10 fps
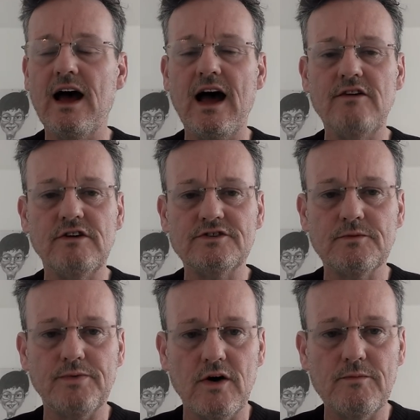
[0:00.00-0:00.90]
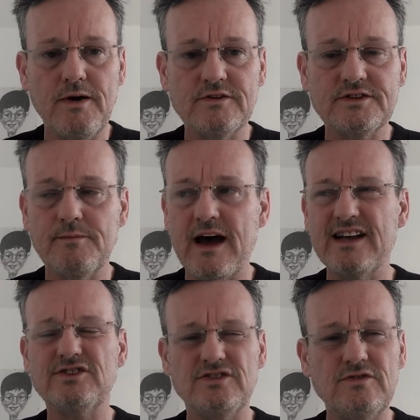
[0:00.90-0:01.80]
I wrote a blog post about
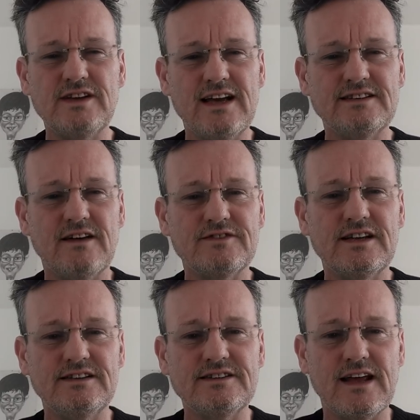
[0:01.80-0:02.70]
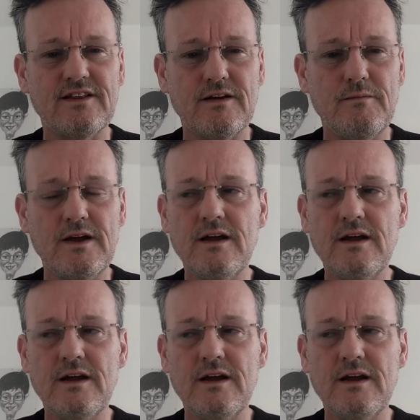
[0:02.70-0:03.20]
it 2 days after he said them.